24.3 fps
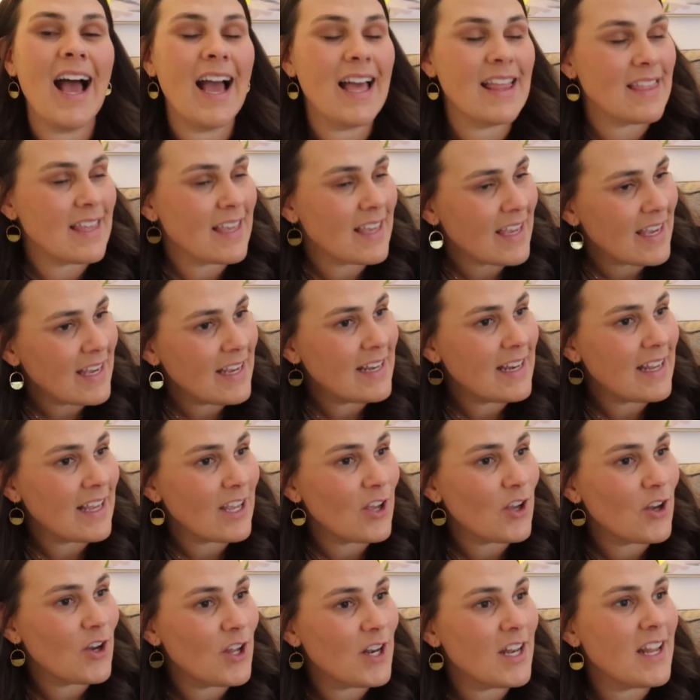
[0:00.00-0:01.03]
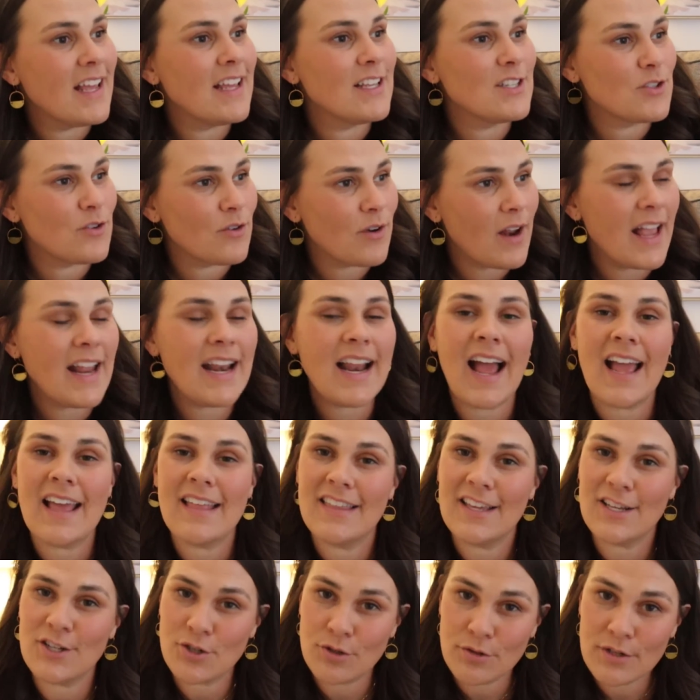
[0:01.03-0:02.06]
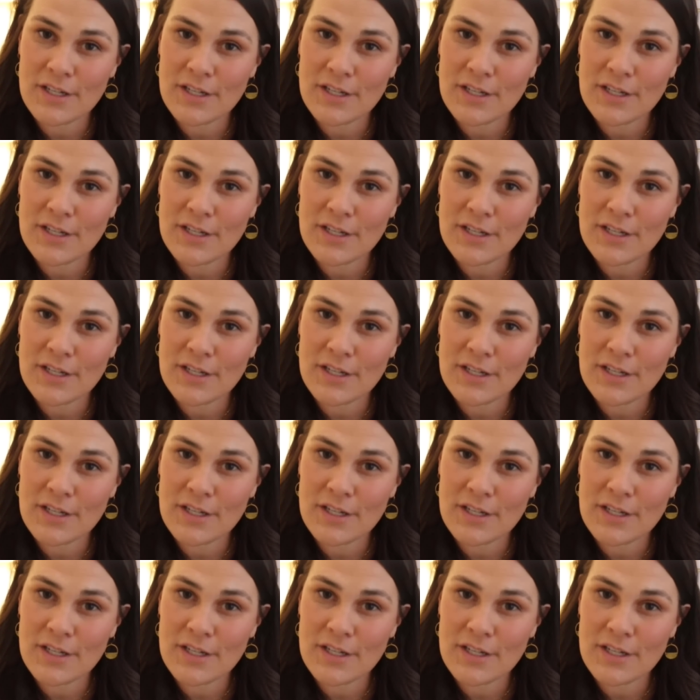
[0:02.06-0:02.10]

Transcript: I think eating good is great. I think